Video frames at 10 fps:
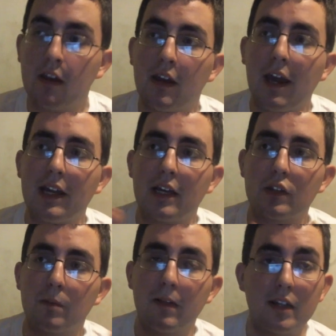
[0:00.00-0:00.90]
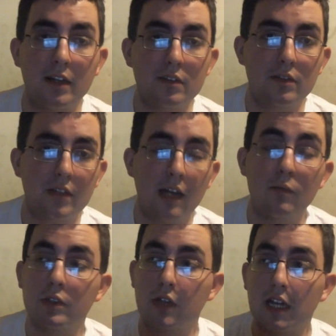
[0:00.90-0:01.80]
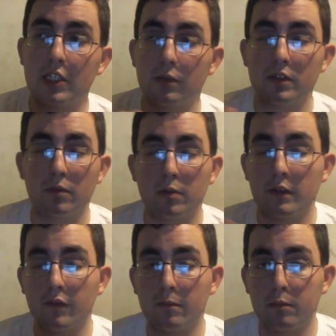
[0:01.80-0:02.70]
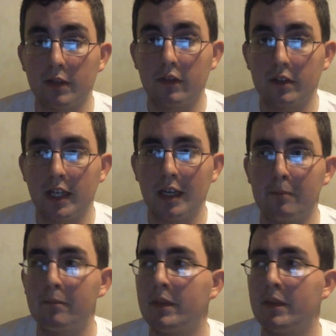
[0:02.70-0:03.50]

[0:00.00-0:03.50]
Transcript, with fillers: and I also played Until Dawn, which actually was a pretty pretty fun game.